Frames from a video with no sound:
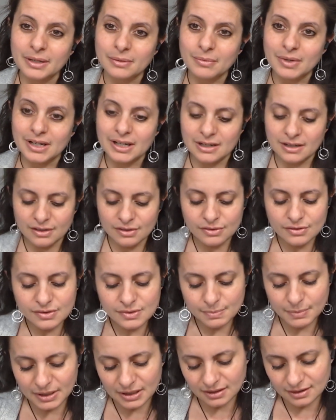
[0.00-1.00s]
many years,
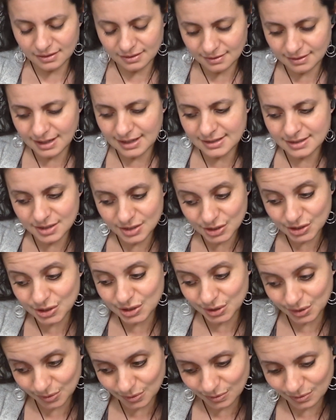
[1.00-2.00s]
but in the last
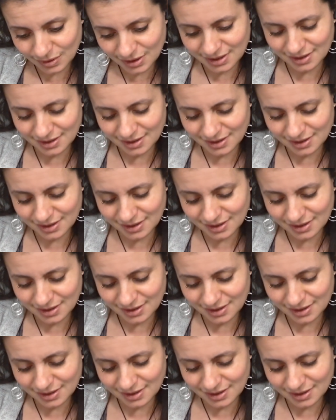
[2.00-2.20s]
2,